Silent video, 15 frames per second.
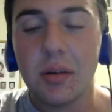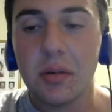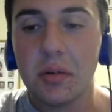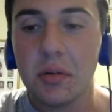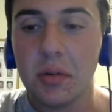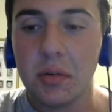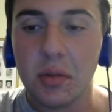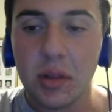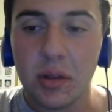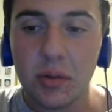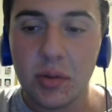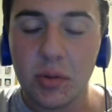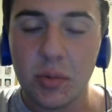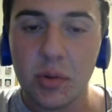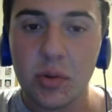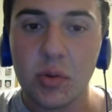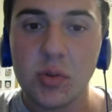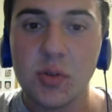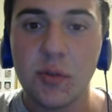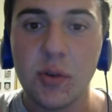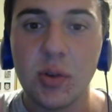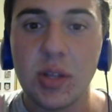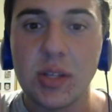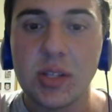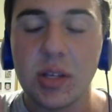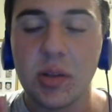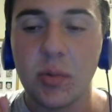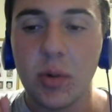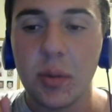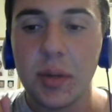there's a few things I
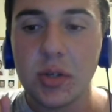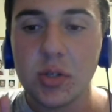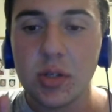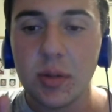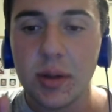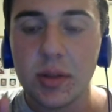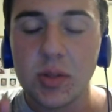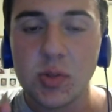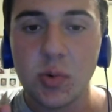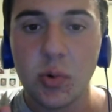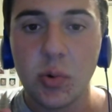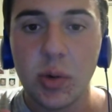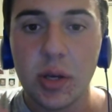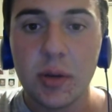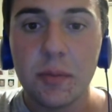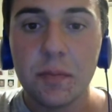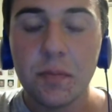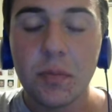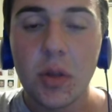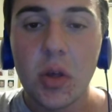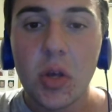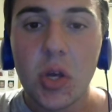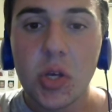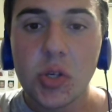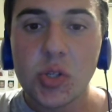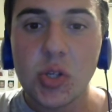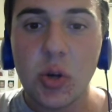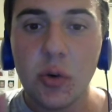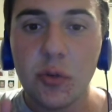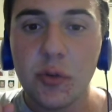did want to mention about this real quick.
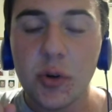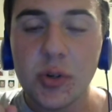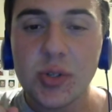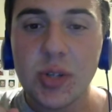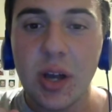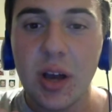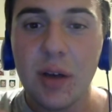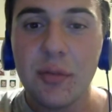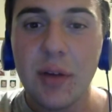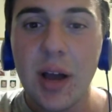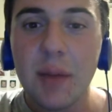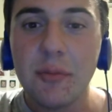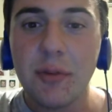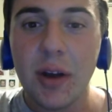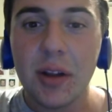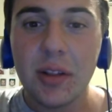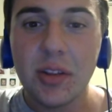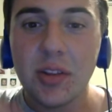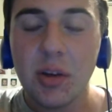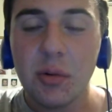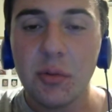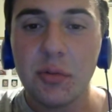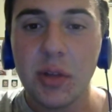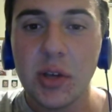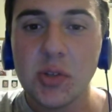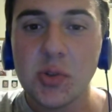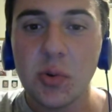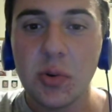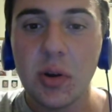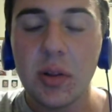So first off, I'm finally done with like
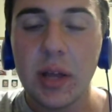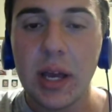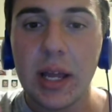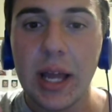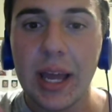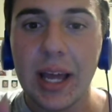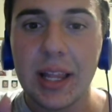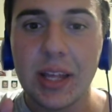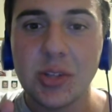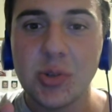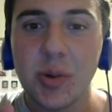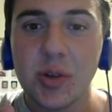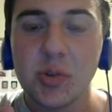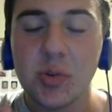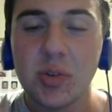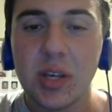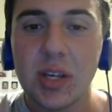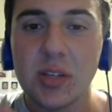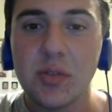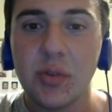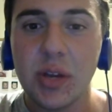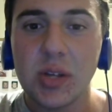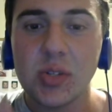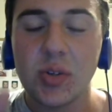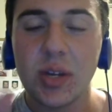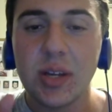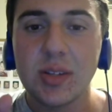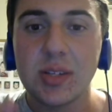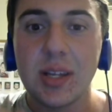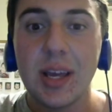school and all that. I had like two extra days for
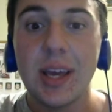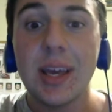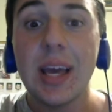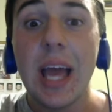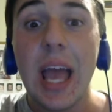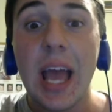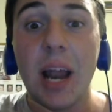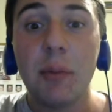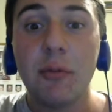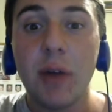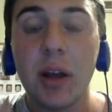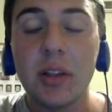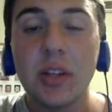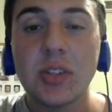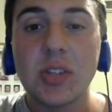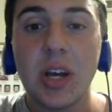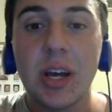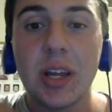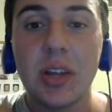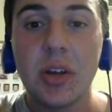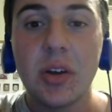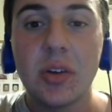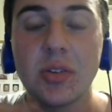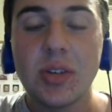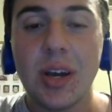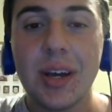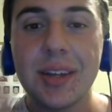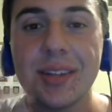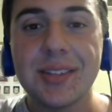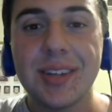yesterday and today, and I'm finally done.
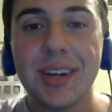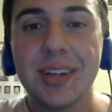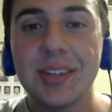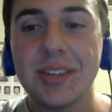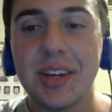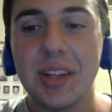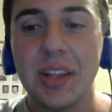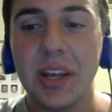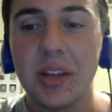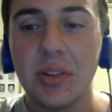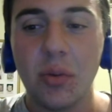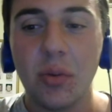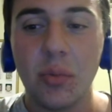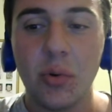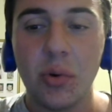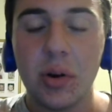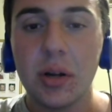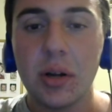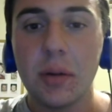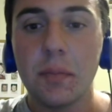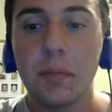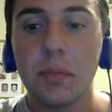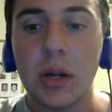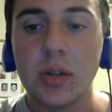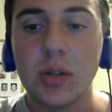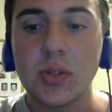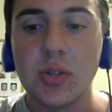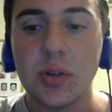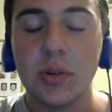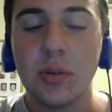Done. Like no more, not
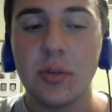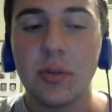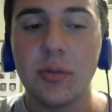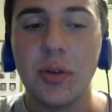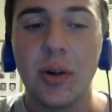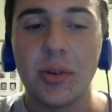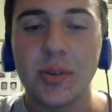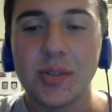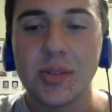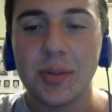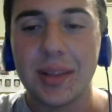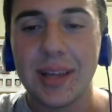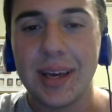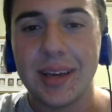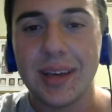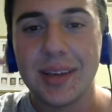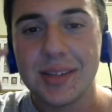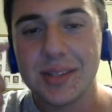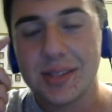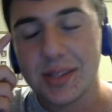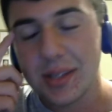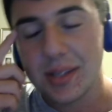until fall or something like that, because